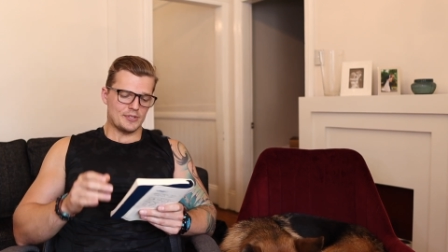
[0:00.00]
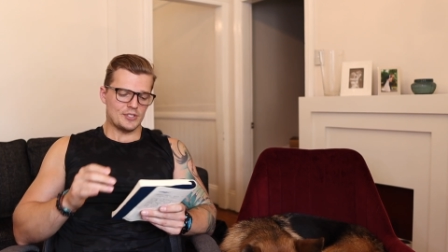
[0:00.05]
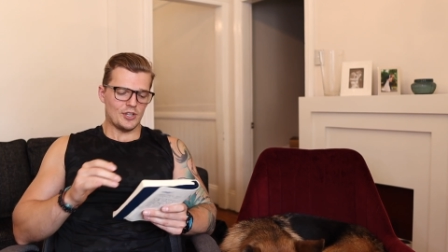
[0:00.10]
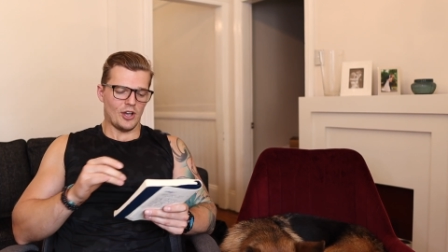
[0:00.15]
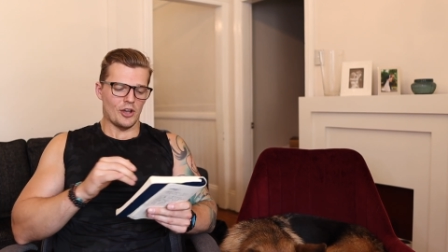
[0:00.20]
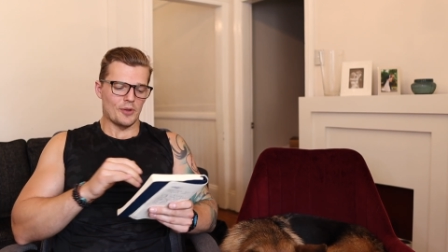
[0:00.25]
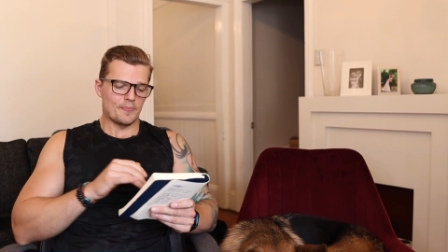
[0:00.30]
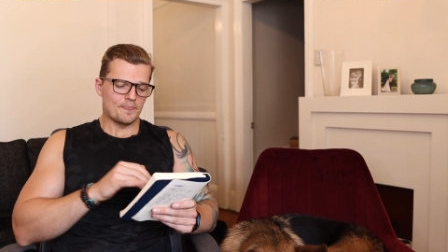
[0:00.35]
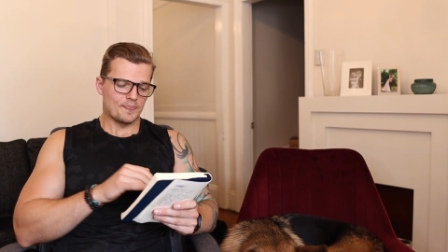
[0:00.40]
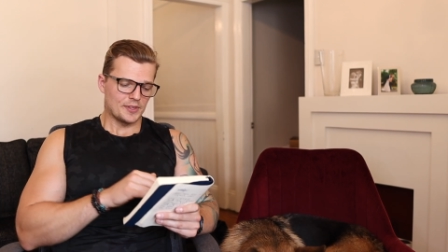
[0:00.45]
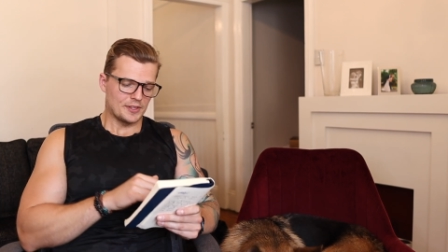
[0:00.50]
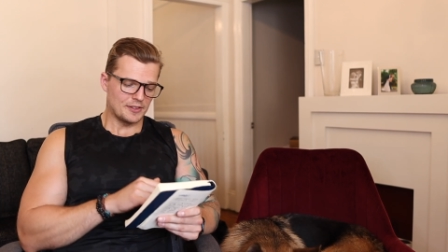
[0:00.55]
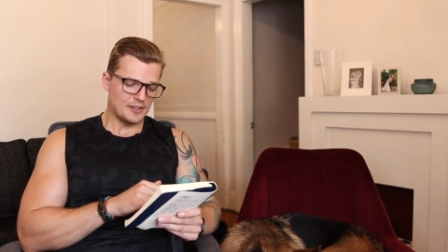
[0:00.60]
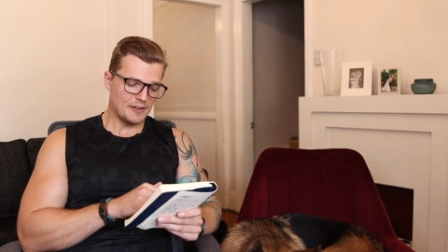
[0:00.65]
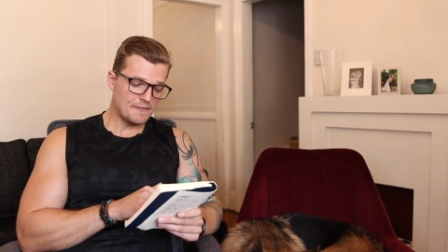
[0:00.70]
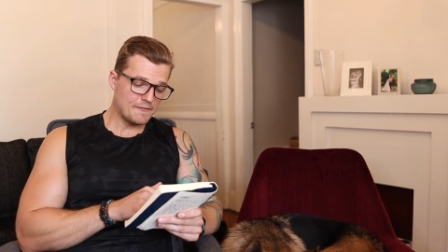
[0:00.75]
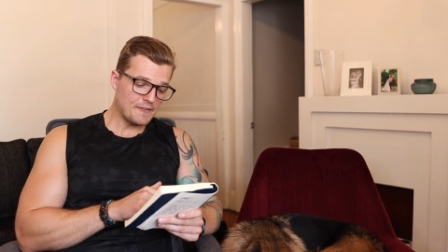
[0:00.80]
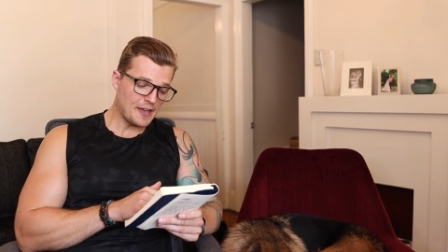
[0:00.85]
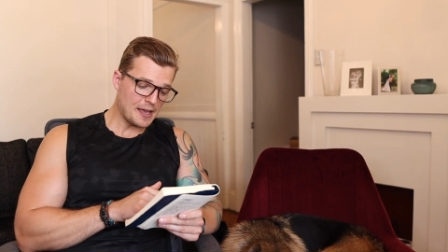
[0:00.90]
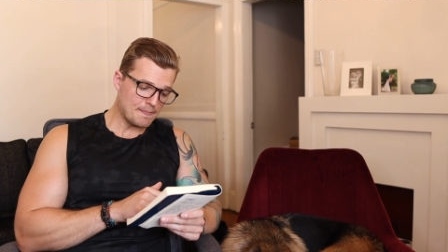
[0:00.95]
So
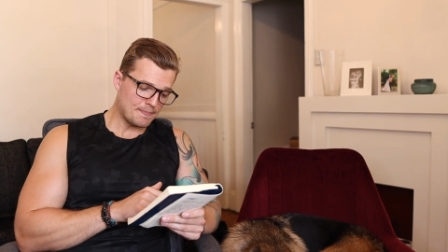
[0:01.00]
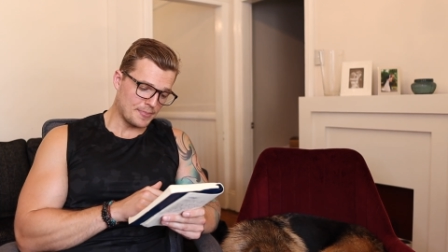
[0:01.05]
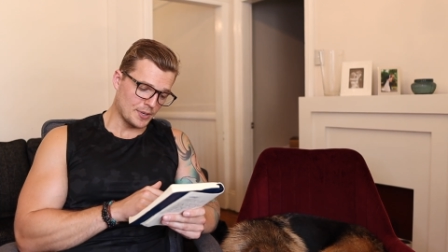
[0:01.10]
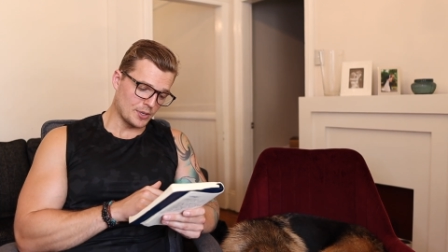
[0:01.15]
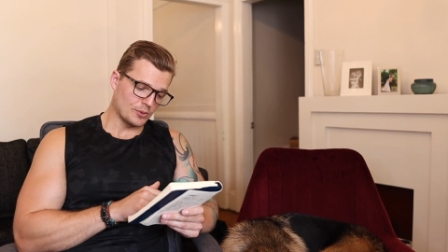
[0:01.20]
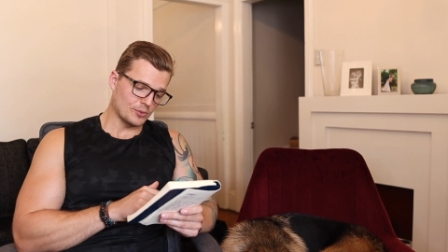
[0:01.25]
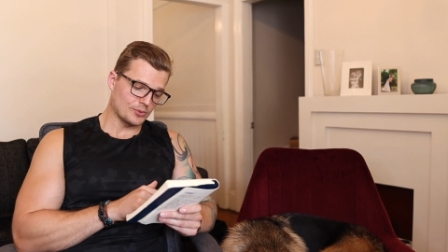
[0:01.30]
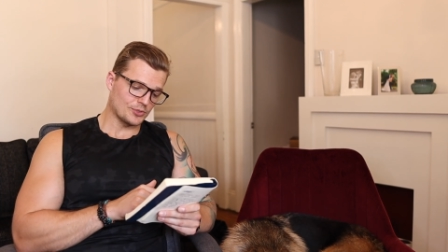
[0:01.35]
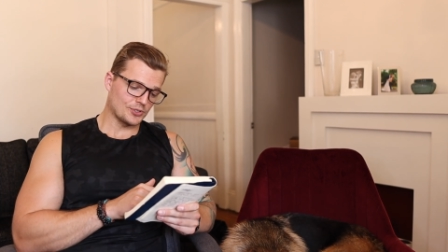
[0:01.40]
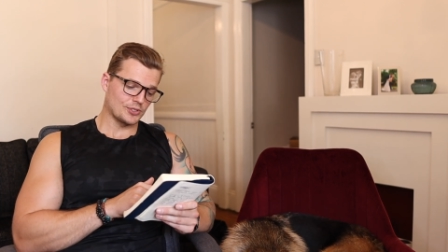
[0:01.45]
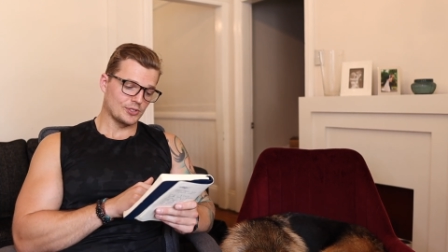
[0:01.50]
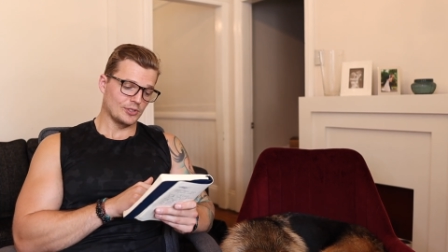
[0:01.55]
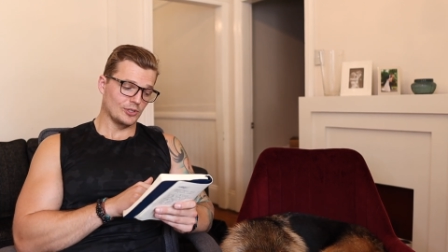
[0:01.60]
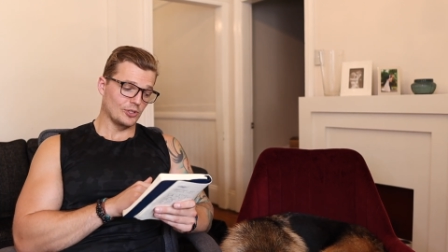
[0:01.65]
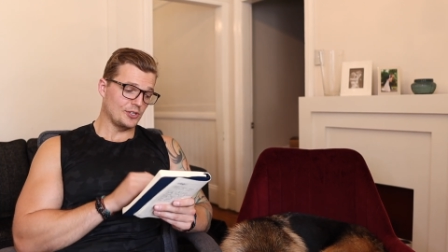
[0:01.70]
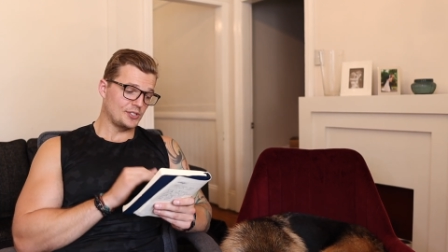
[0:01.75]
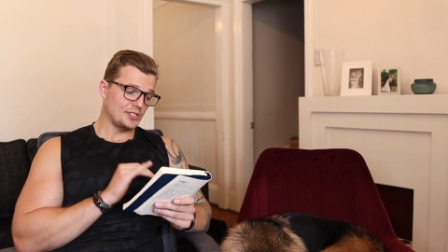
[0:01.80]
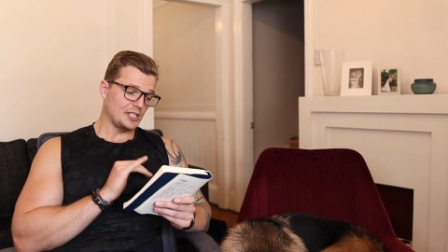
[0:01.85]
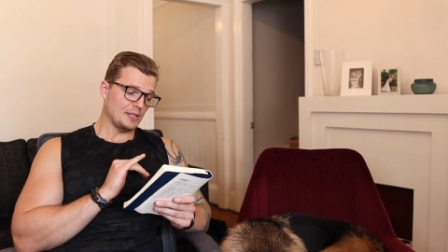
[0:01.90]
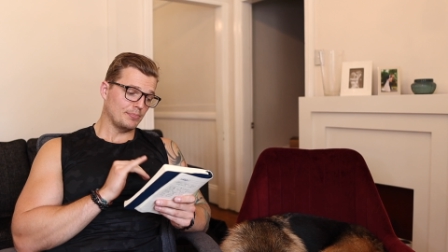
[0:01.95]
the vet bills.
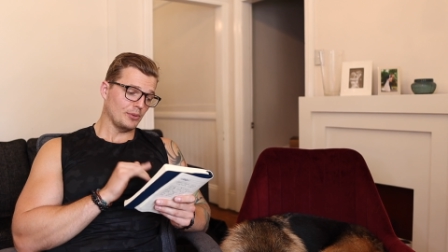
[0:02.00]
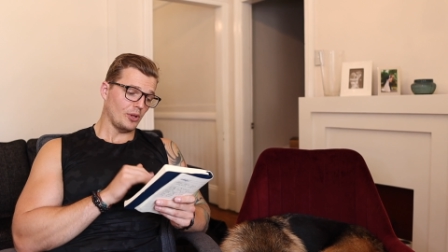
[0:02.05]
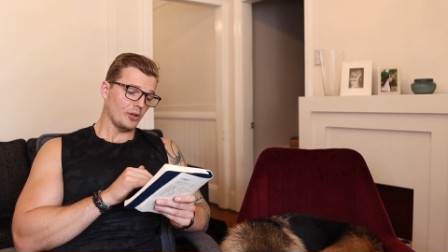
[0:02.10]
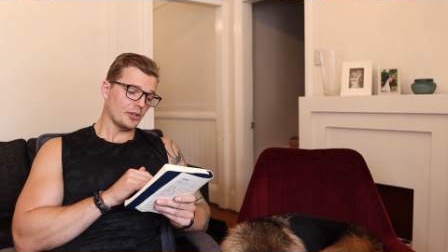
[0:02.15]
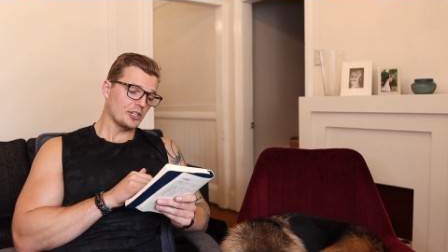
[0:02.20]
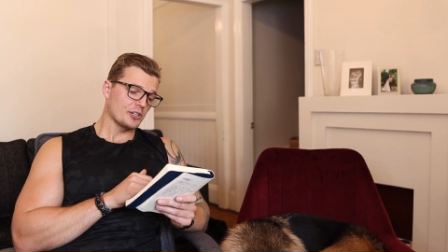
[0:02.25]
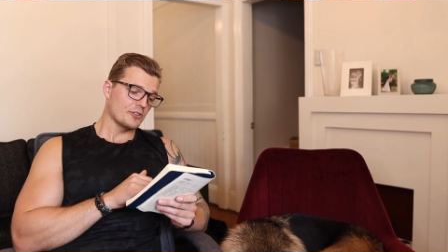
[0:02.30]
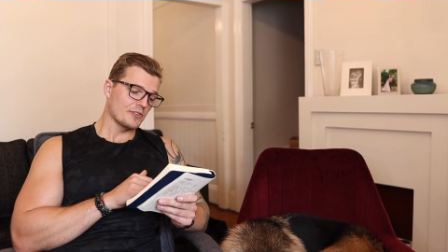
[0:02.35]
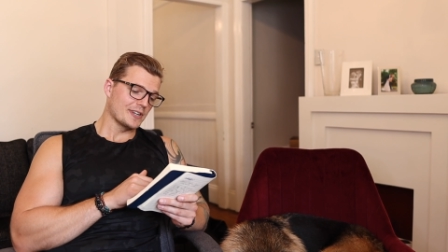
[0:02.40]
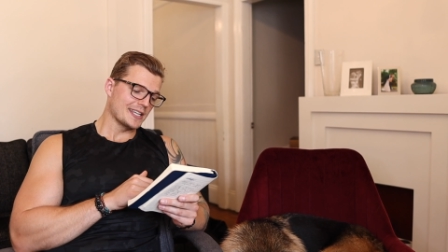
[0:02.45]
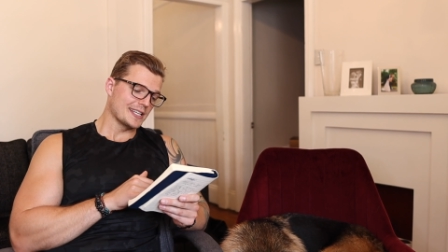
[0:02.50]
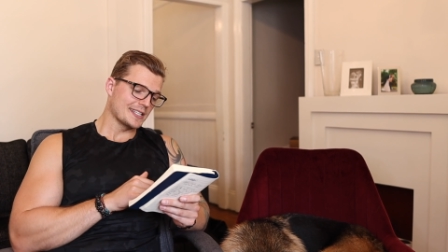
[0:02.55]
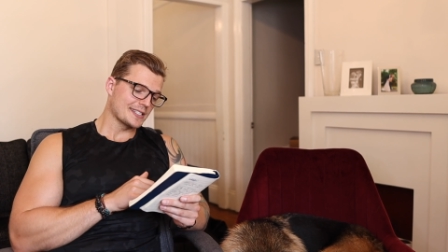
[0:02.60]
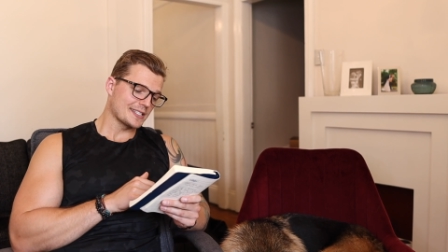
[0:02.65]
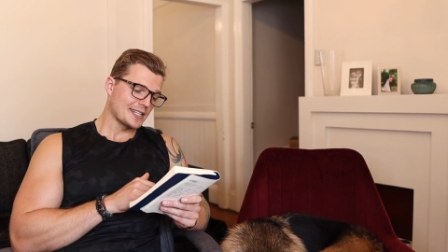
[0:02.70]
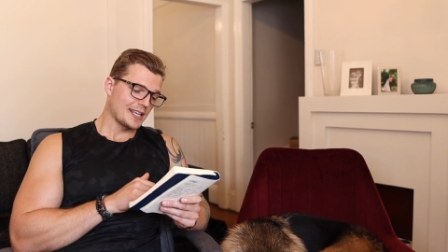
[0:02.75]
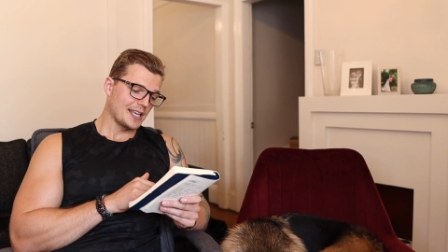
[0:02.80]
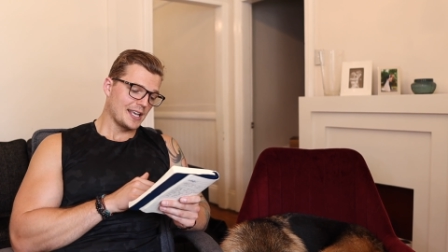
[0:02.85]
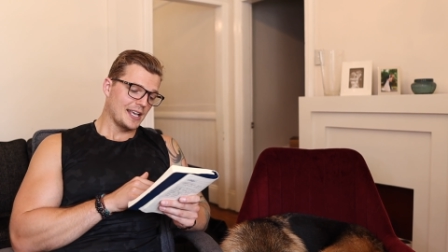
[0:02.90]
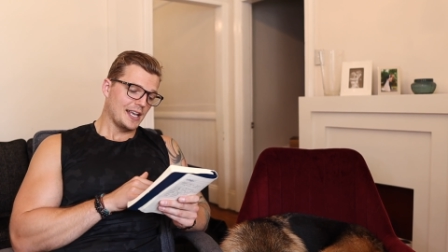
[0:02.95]
Lucy, block your ears.